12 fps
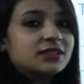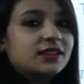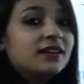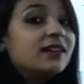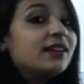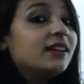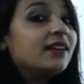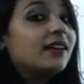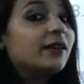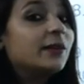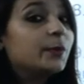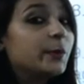
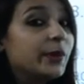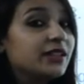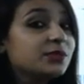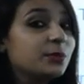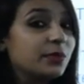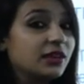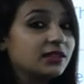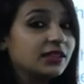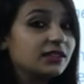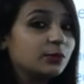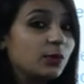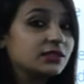
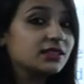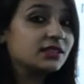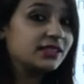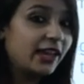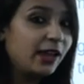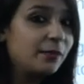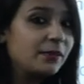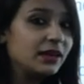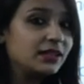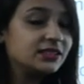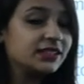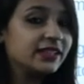the same
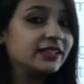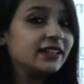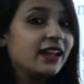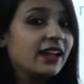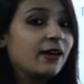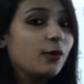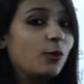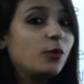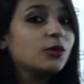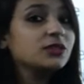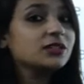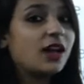merchant
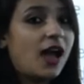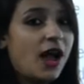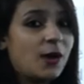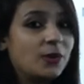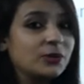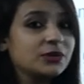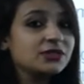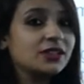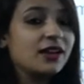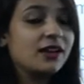whose house